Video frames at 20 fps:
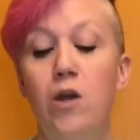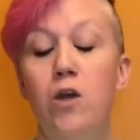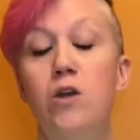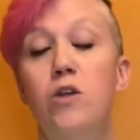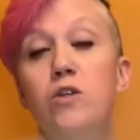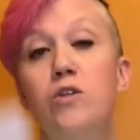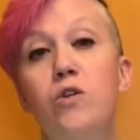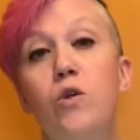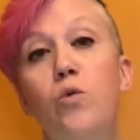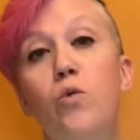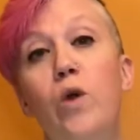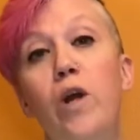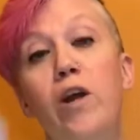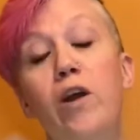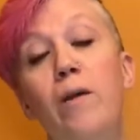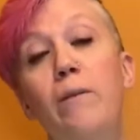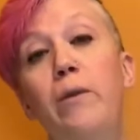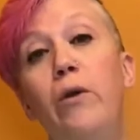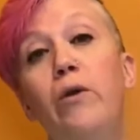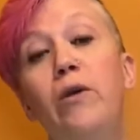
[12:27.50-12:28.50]
So where
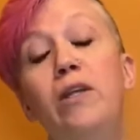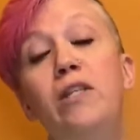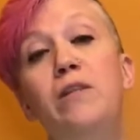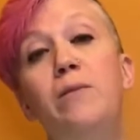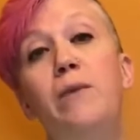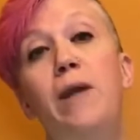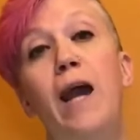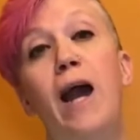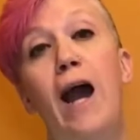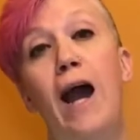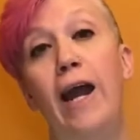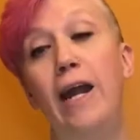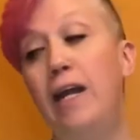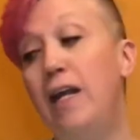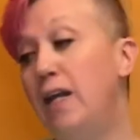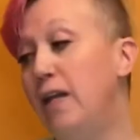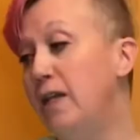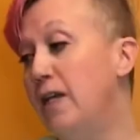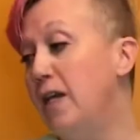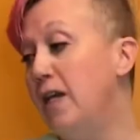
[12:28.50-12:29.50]
I'm going to be
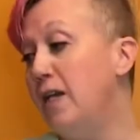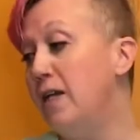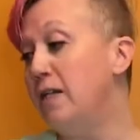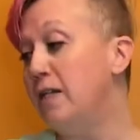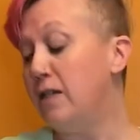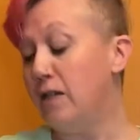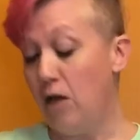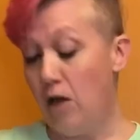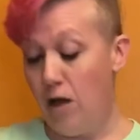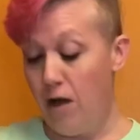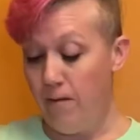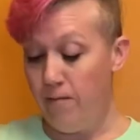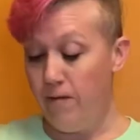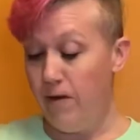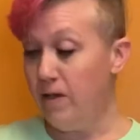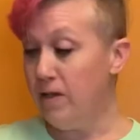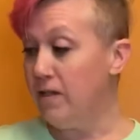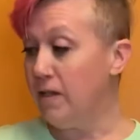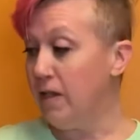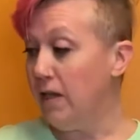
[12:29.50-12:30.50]
hiding this,
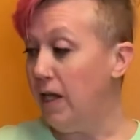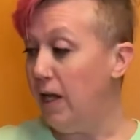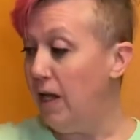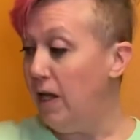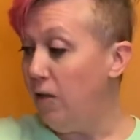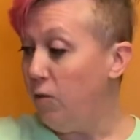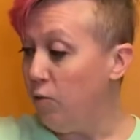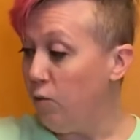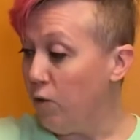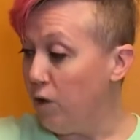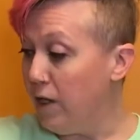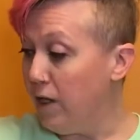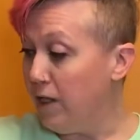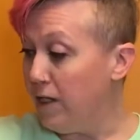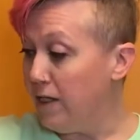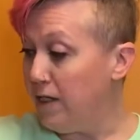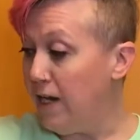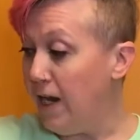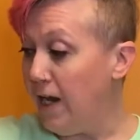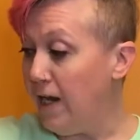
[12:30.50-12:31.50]
obviously we're going to
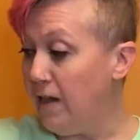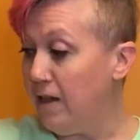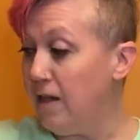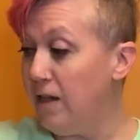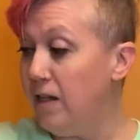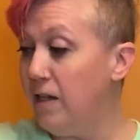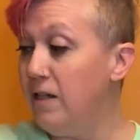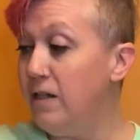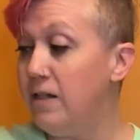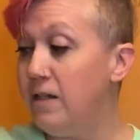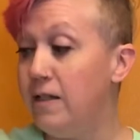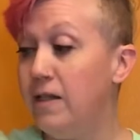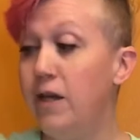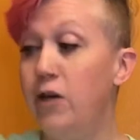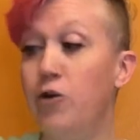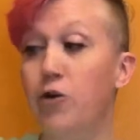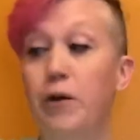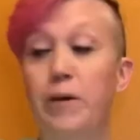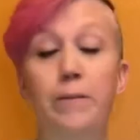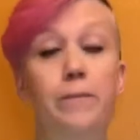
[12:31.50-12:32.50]
take the
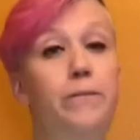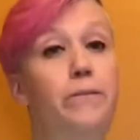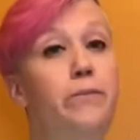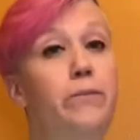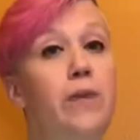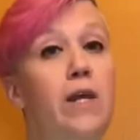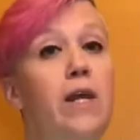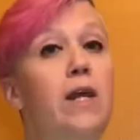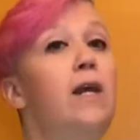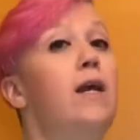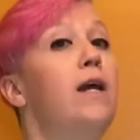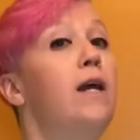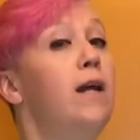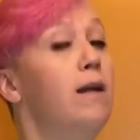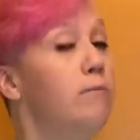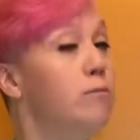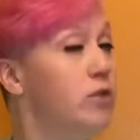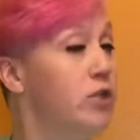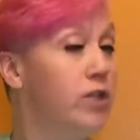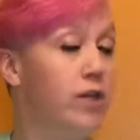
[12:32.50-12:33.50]
serum and
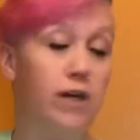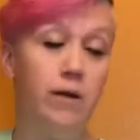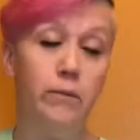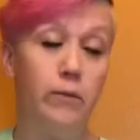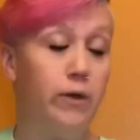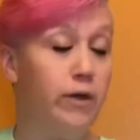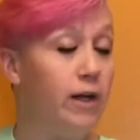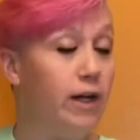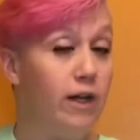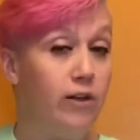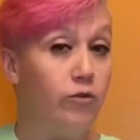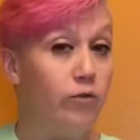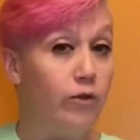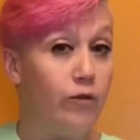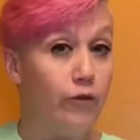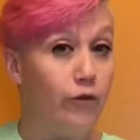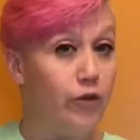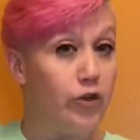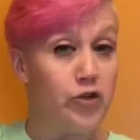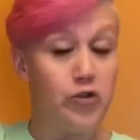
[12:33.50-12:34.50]
I'm just going to put it in the
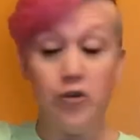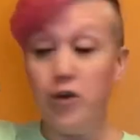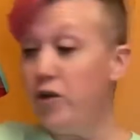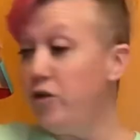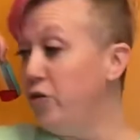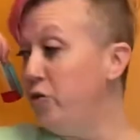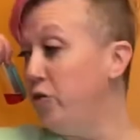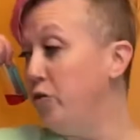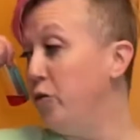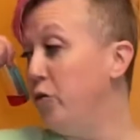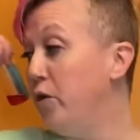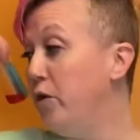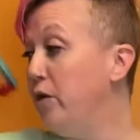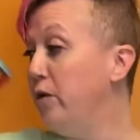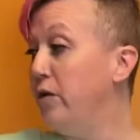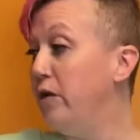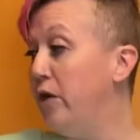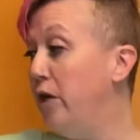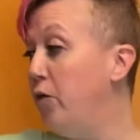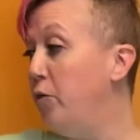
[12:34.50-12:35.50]
refrigerator door,
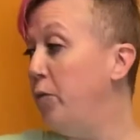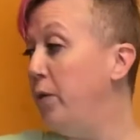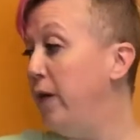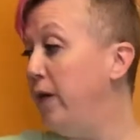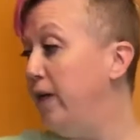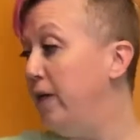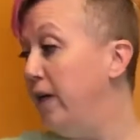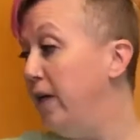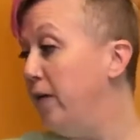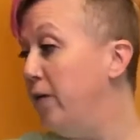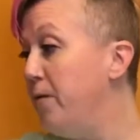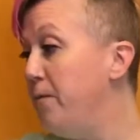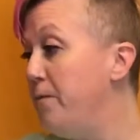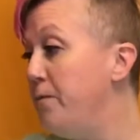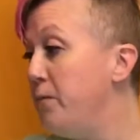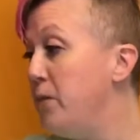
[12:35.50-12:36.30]
no big deal.